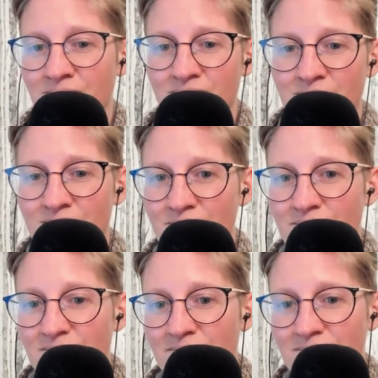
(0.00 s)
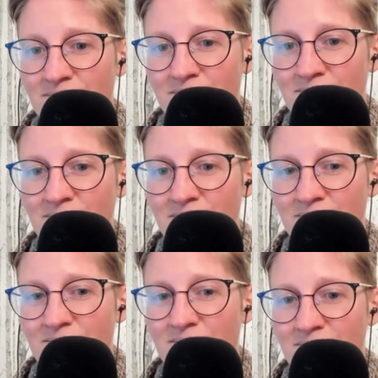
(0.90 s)

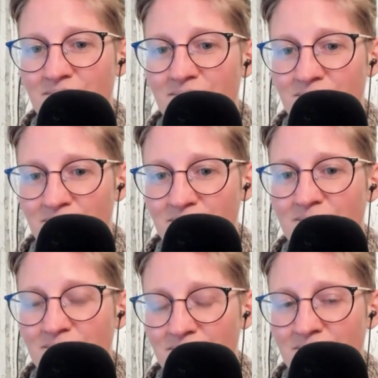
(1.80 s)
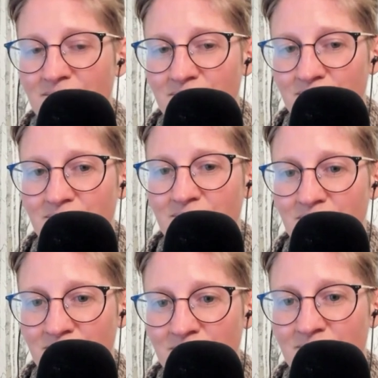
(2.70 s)

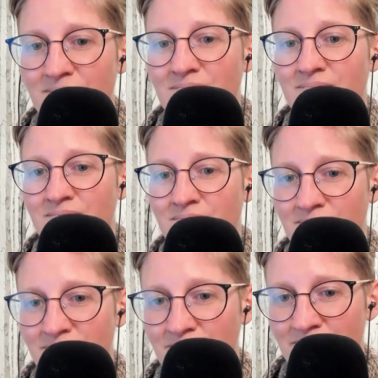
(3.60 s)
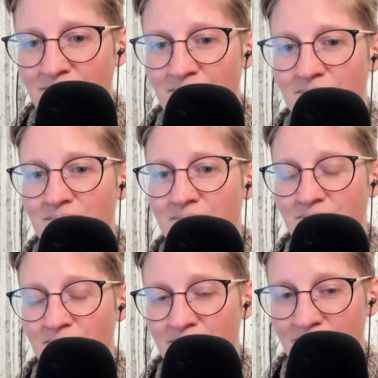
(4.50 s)

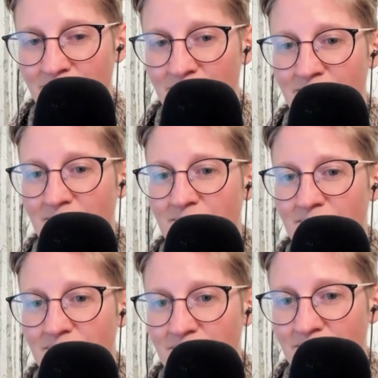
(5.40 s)
No words are spoken by the person on screen.